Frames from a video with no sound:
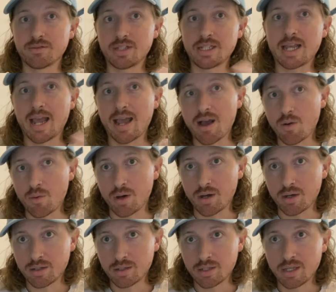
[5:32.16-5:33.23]
the
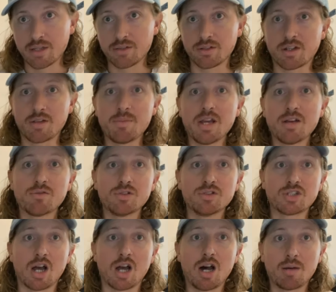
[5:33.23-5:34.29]
hour, the Khmer
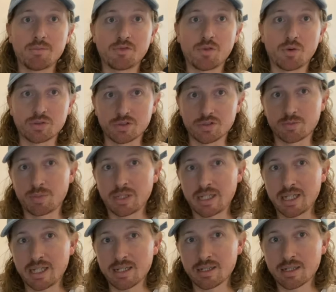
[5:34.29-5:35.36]
Rouge armed forces
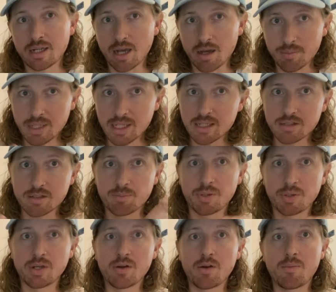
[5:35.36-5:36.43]
begin coming into
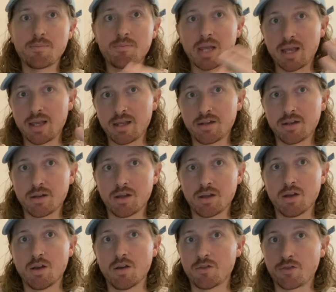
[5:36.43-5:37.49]
Phnom Penh
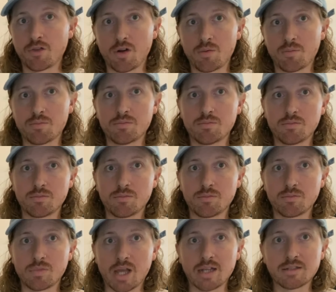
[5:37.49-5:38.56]
from,
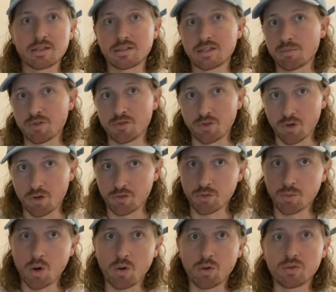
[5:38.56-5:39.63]
as I said before,
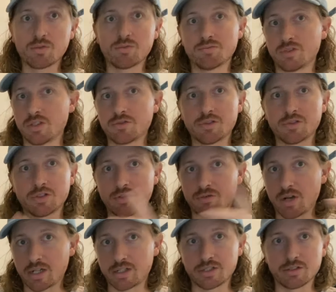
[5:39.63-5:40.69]
from all different
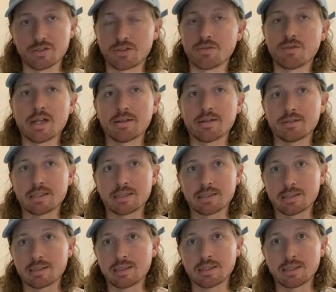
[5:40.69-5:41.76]
directions surrounding the
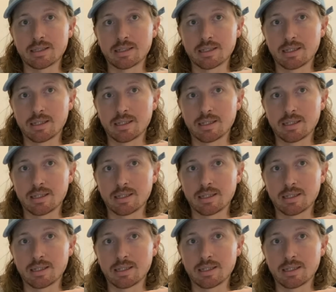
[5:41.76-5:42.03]
city.